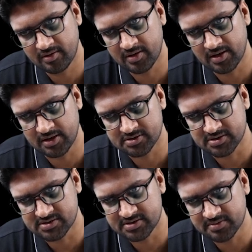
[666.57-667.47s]

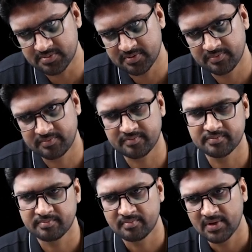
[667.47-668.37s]
relationship,
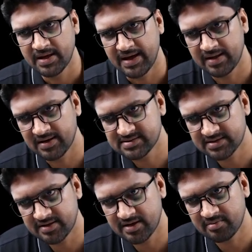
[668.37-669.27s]
and let's say
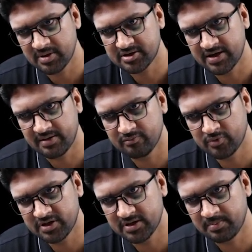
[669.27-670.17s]
that they have a method
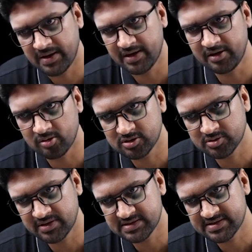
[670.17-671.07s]
m1 in the parent
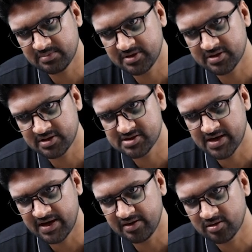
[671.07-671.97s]
also, and the same method the
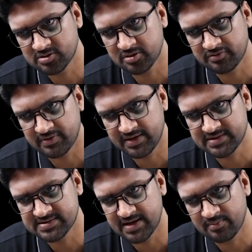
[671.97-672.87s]
child also
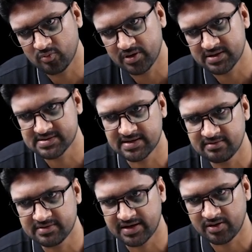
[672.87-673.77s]
defines m1
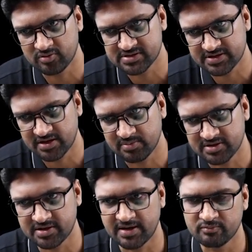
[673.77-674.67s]
itself, then I go and say that
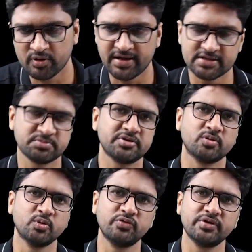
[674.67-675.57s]
method m1 has been
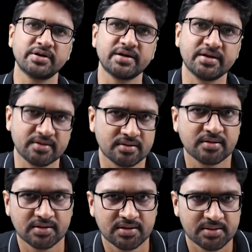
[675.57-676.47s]
overridden
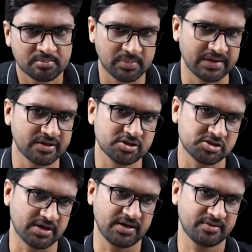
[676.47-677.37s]
by the
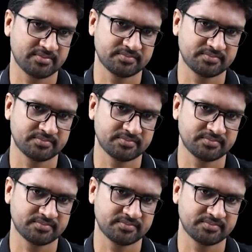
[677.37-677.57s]
child.